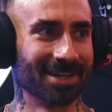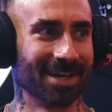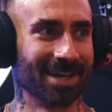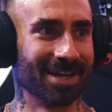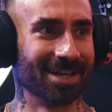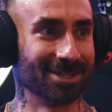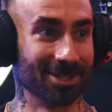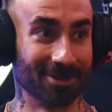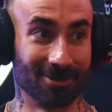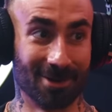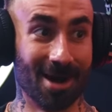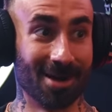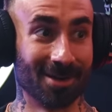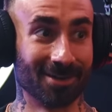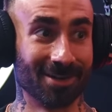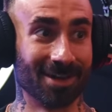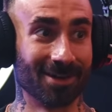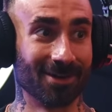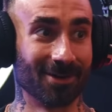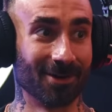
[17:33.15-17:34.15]
I hit the ground a
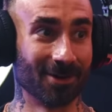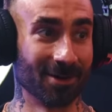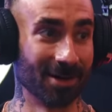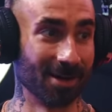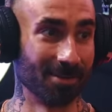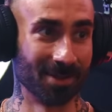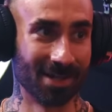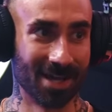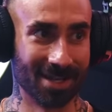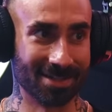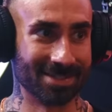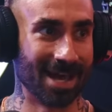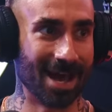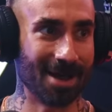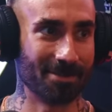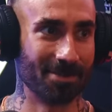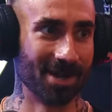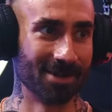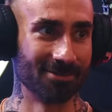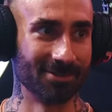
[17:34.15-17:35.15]
lot harder and I'm a lot
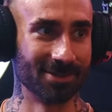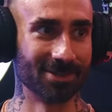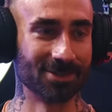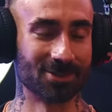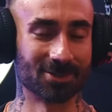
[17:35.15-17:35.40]
top heavier.